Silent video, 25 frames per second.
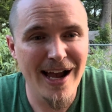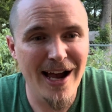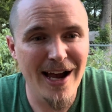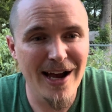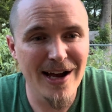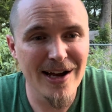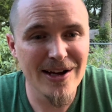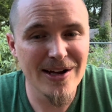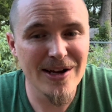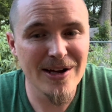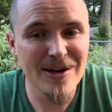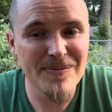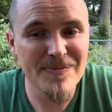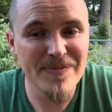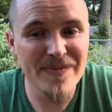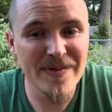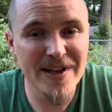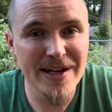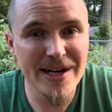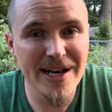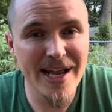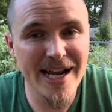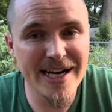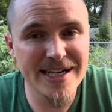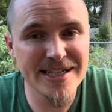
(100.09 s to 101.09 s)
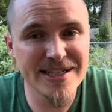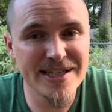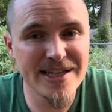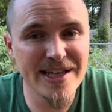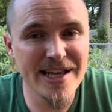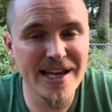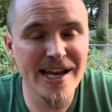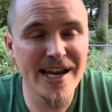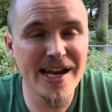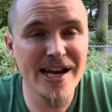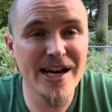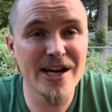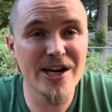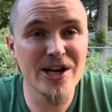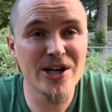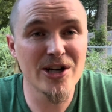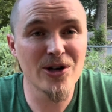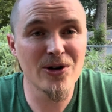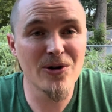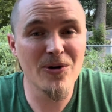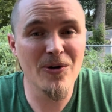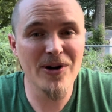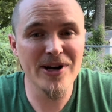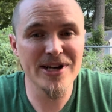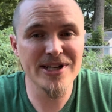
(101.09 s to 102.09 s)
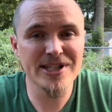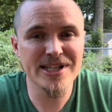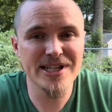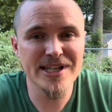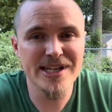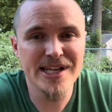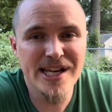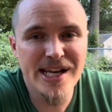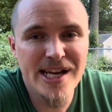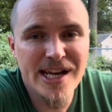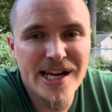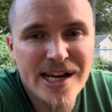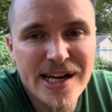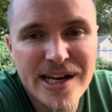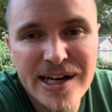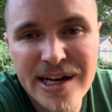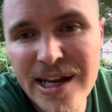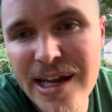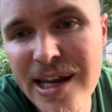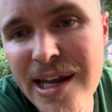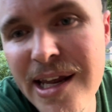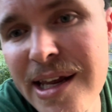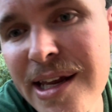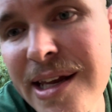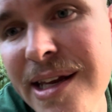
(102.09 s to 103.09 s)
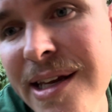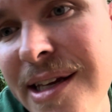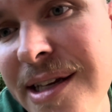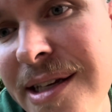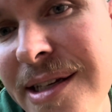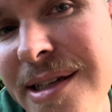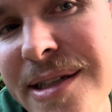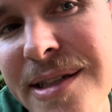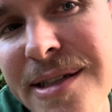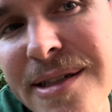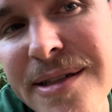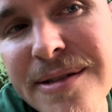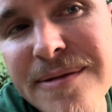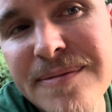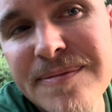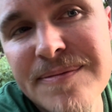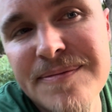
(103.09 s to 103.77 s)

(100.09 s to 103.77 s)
The next thing you're going to need is